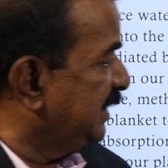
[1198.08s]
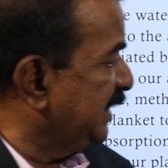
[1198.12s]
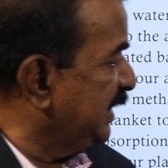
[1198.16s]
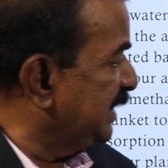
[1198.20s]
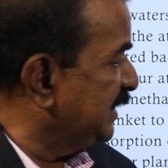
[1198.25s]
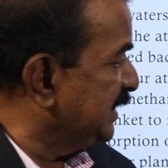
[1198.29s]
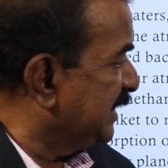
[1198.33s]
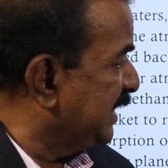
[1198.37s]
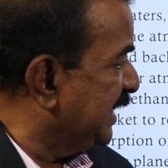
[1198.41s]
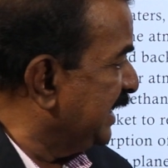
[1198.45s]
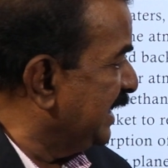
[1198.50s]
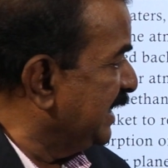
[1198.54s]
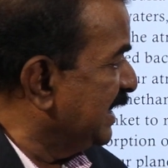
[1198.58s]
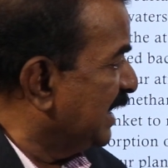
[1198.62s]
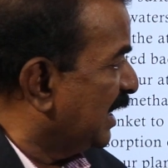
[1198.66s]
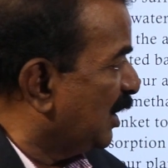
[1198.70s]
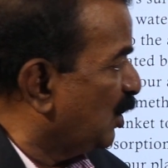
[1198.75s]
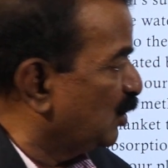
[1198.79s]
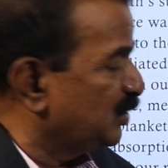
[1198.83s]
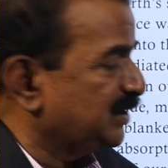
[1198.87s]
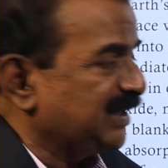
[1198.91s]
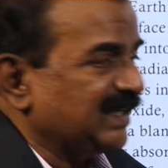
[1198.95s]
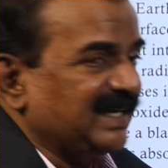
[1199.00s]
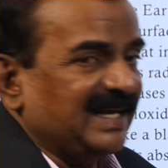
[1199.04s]
these
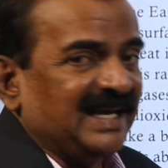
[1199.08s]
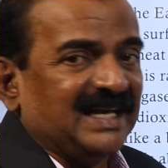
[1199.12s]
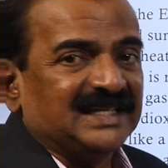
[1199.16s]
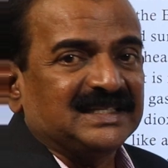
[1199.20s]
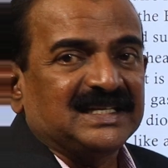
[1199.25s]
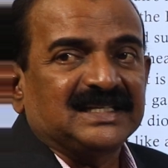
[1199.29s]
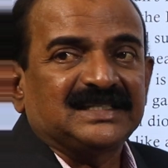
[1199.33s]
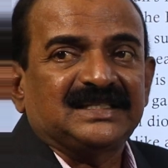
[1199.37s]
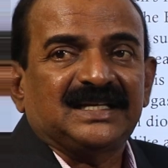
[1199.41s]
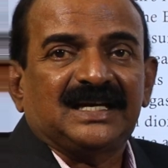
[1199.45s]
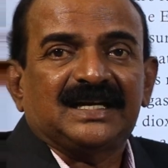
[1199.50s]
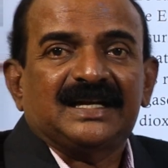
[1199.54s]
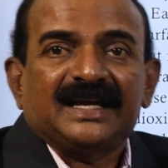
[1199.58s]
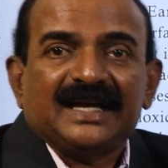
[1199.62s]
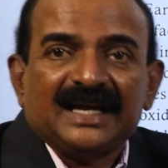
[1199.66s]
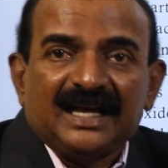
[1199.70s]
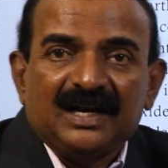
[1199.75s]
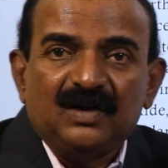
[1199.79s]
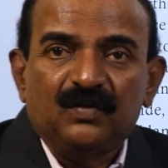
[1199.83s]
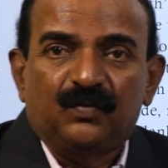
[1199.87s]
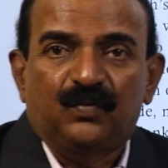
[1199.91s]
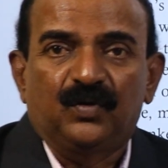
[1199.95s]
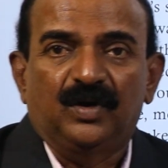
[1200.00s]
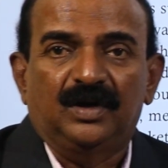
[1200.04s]
greenhouse gases are
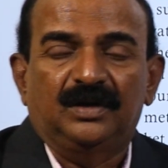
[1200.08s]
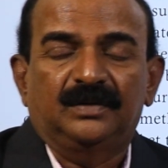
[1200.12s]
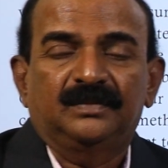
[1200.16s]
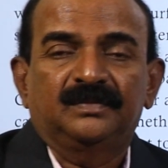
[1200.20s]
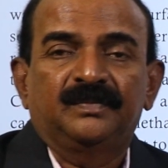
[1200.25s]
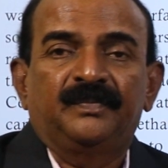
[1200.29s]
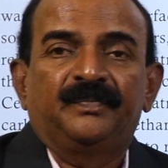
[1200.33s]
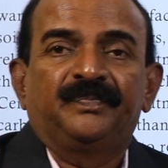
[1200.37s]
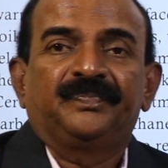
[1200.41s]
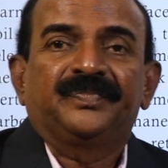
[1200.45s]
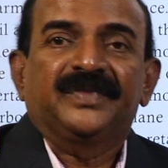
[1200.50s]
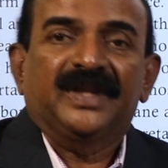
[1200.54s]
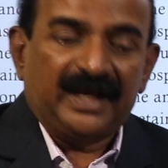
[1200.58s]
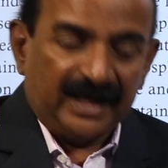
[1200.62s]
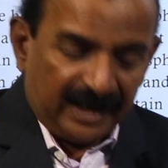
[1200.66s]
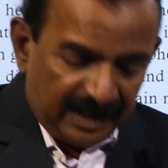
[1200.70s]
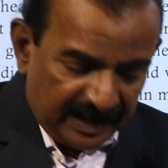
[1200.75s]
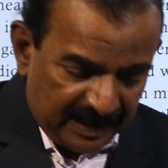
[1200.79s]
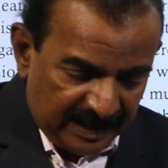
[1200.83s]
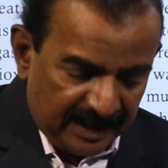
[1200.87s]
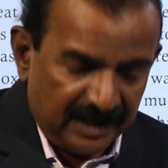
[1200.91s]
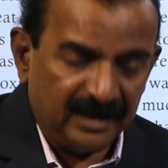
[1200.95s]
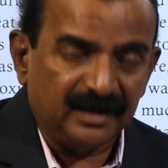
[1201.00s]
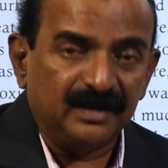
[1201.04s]
helpful
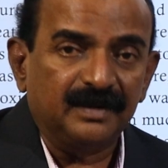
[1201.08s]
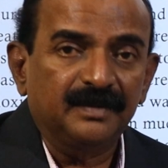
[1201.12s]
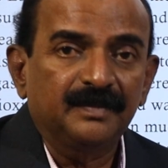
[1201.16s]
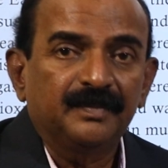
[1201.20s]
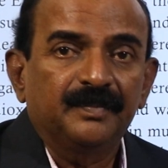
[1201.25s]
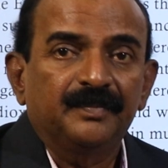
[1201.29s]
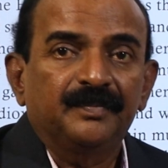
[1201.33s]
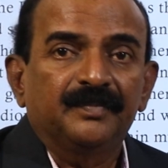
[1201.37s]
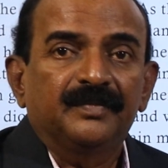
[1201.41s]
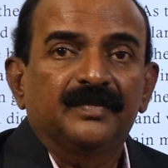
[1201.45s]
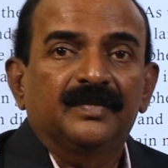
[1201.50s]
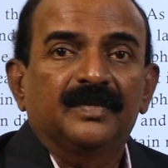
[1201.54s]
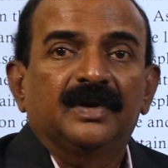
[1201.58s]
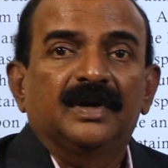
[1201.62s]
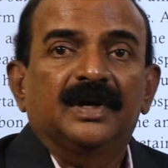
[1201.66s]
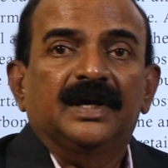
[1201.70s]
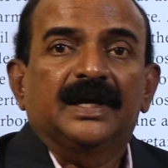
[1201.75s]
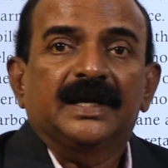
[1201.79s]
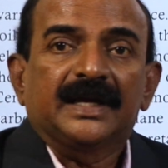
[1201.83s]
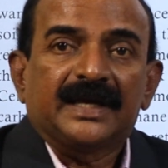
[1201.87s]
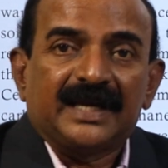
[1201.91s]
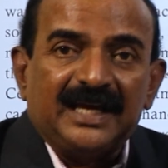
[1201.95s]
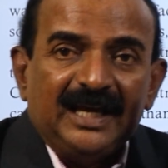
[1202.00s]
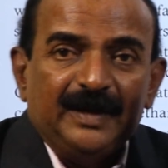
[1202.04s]
in
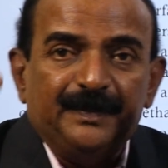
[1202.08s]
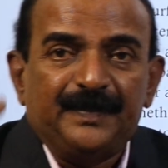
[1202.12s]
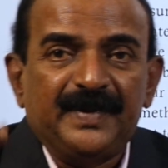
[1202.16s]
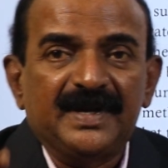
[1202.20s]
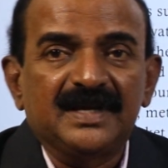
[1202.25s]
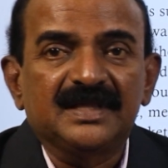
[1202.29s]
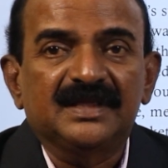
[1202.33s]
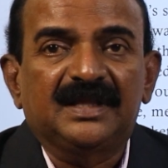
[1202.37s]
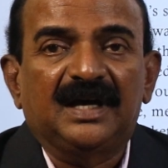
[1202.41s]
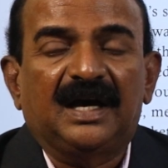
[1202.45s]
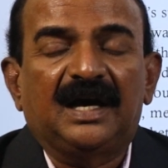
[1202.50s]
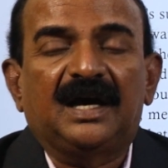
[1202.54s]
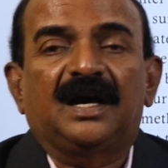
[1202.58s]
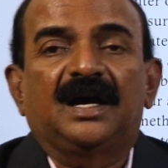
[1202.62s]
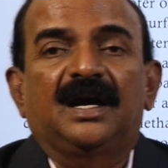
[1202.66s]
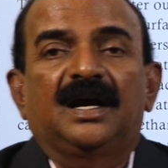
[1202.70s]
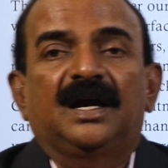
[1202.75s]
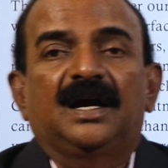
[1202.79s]
keeping the